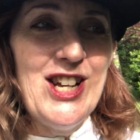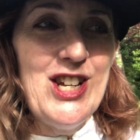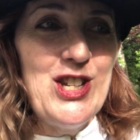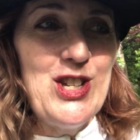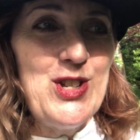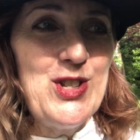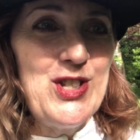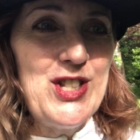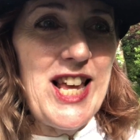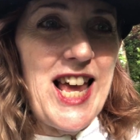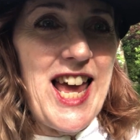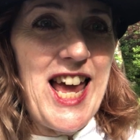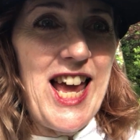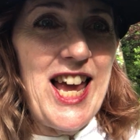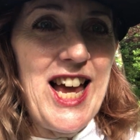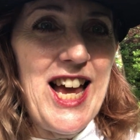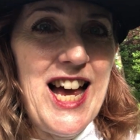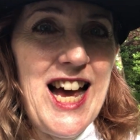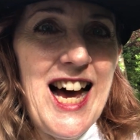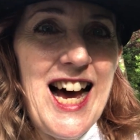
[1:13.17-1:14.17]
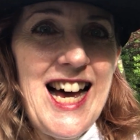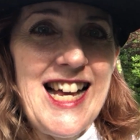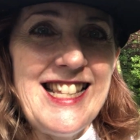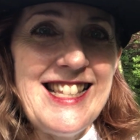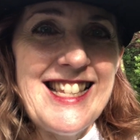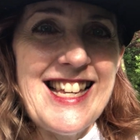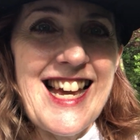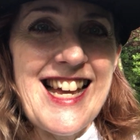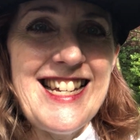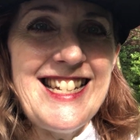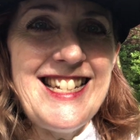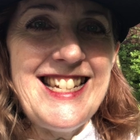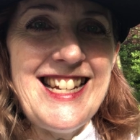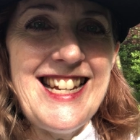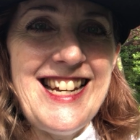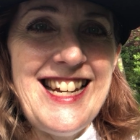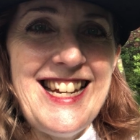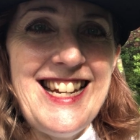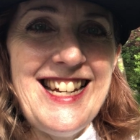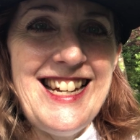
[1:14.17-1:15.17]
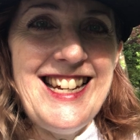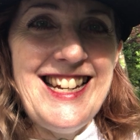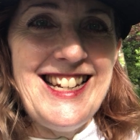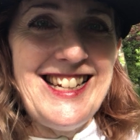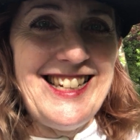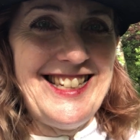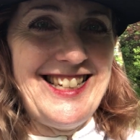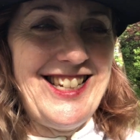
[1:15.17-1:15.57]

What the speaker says: you say hazukashii,